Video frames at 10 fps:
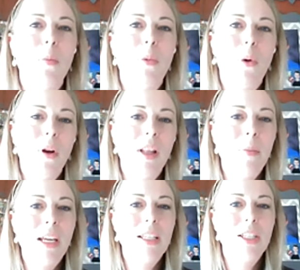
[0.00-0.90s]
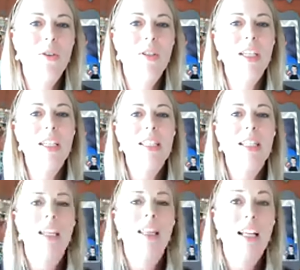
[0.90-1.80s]
and more important than my
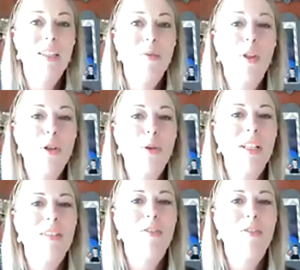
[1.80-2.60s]
excuses, that's when the